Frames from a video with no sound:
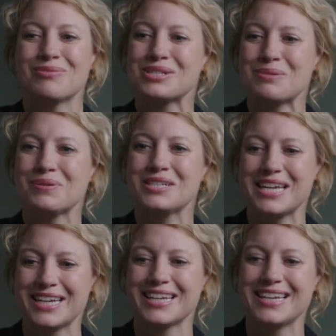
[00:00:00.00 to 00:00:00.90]
it was a
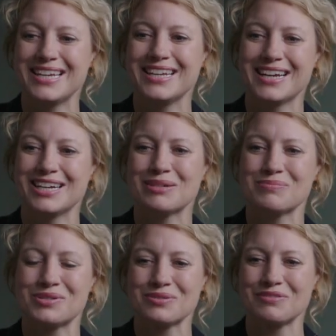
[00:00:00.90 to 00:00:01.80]
particularly um,
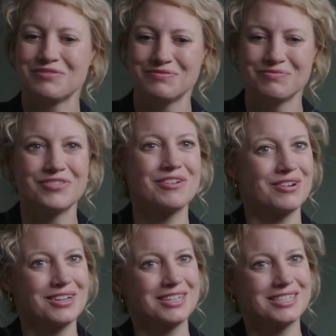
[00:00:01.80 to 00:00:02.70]
sort of
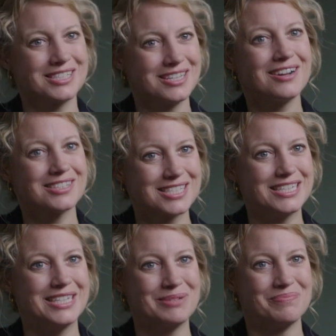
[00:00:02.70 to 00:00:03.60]
virulent,
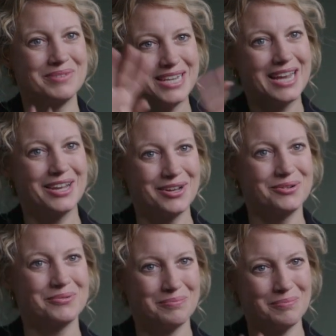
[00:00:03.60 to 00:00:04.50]
nasty
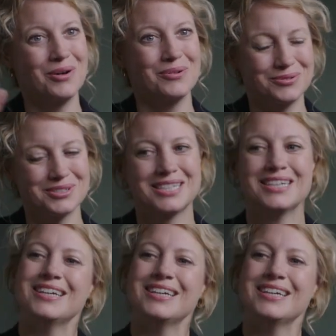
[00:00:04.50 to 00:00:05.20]
yellow mould.